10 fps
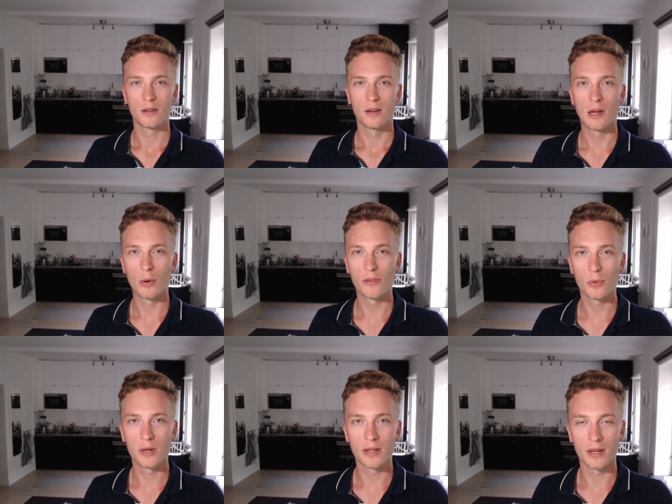Hello
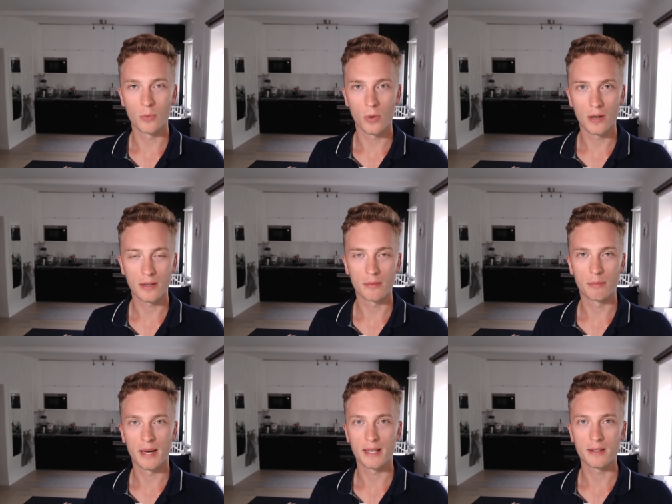everyone and welcome
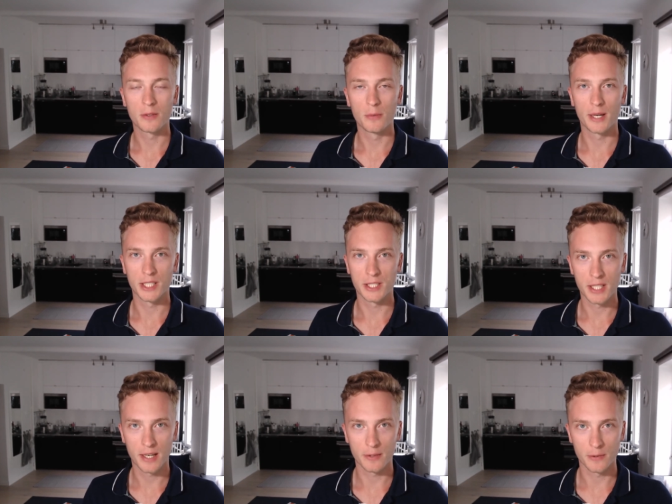back to my
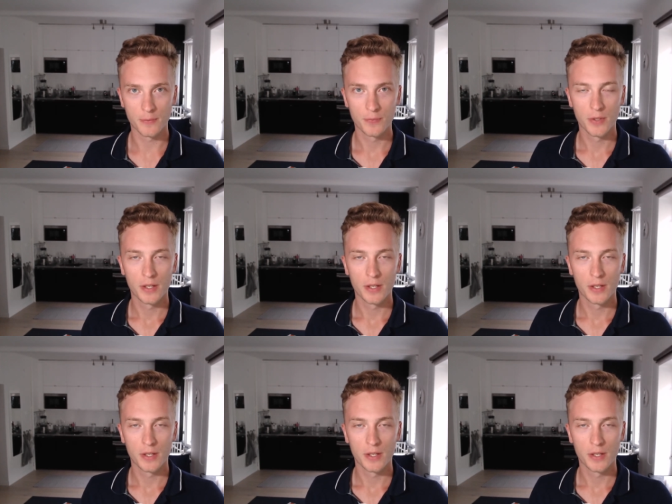channel.